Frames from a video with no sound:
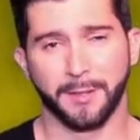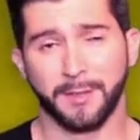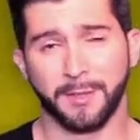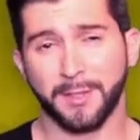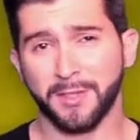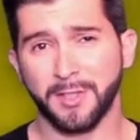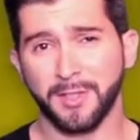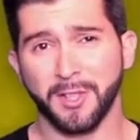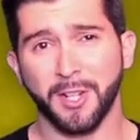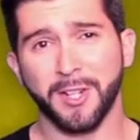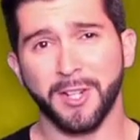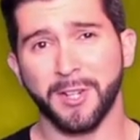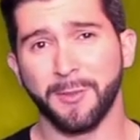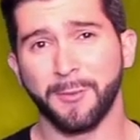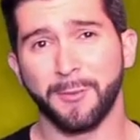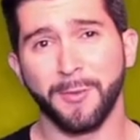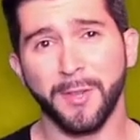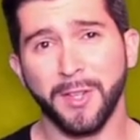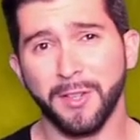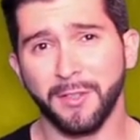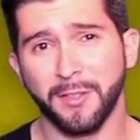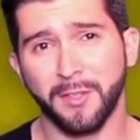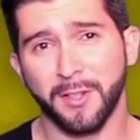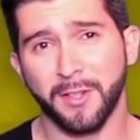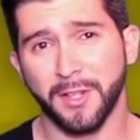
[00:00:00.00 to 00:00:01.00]
There's not a
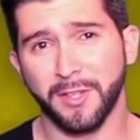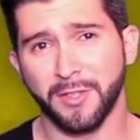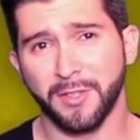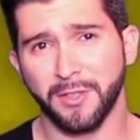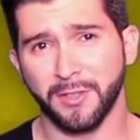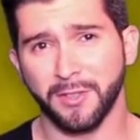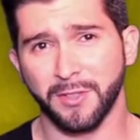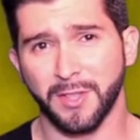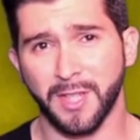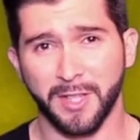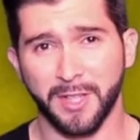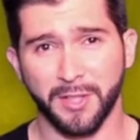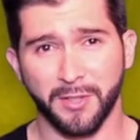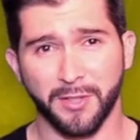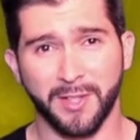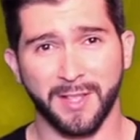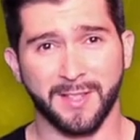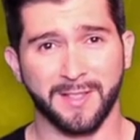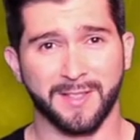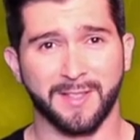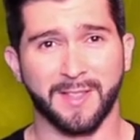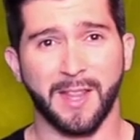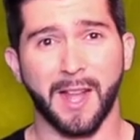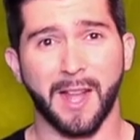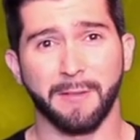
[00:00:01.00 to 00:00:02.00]
real connection that you can
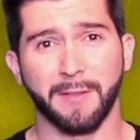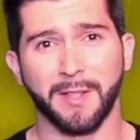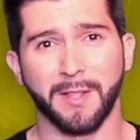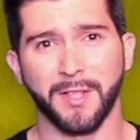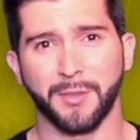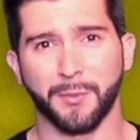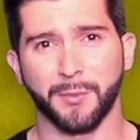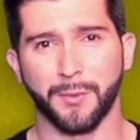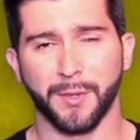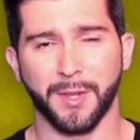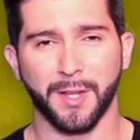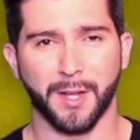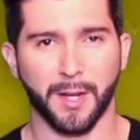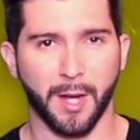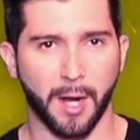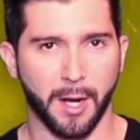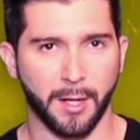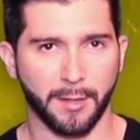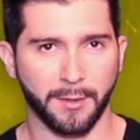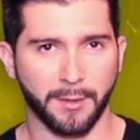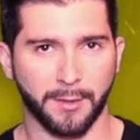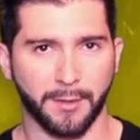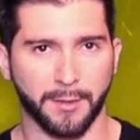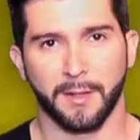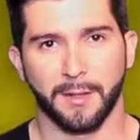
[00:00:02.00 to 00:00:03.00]
establish with the
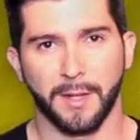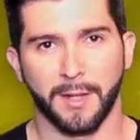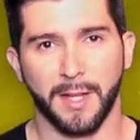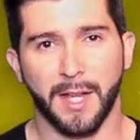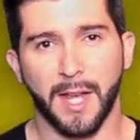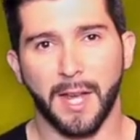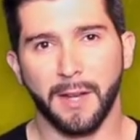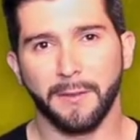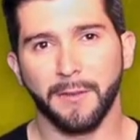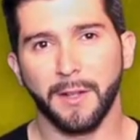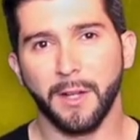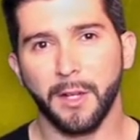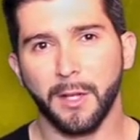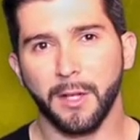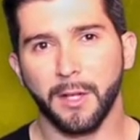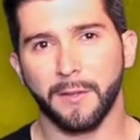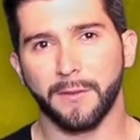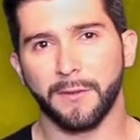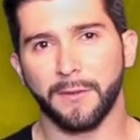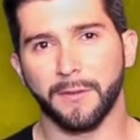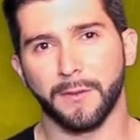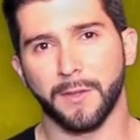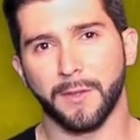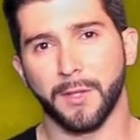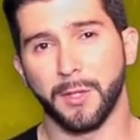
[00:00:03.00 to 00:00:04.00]
characters. They have a lot
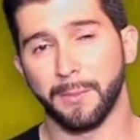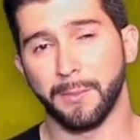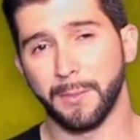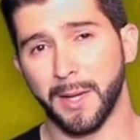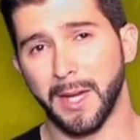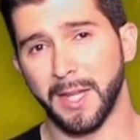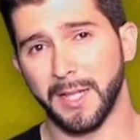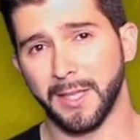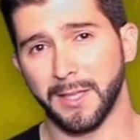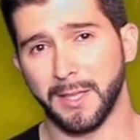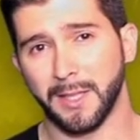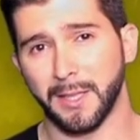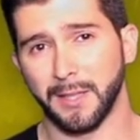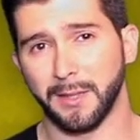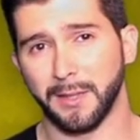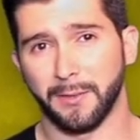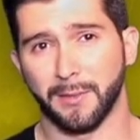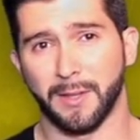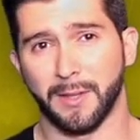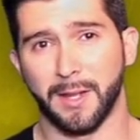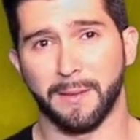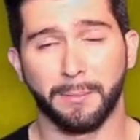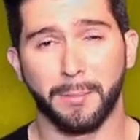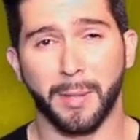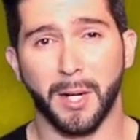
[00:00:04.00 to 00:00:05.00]
of humanity into
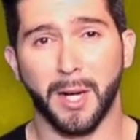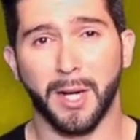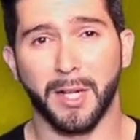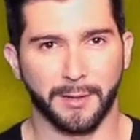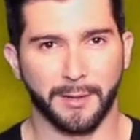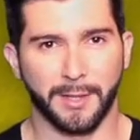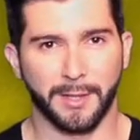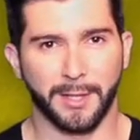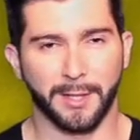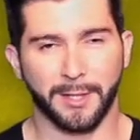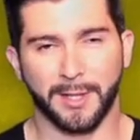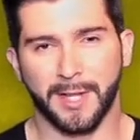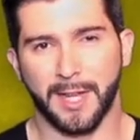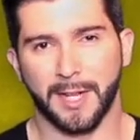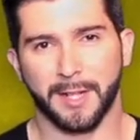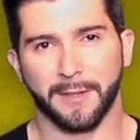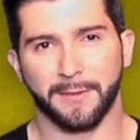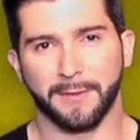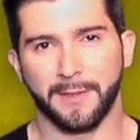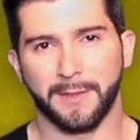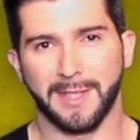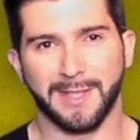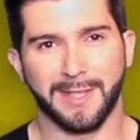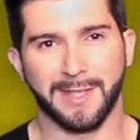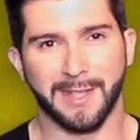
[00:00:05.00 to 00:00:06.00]
them, but they're kind
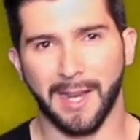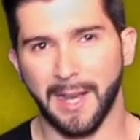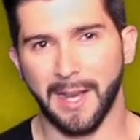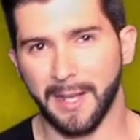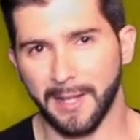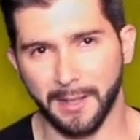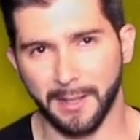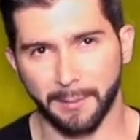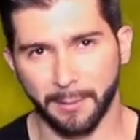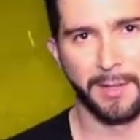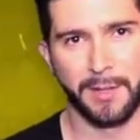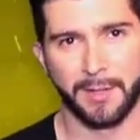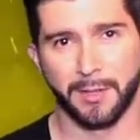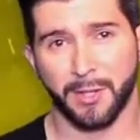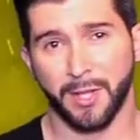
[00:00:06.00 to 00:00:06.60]
of dislikable.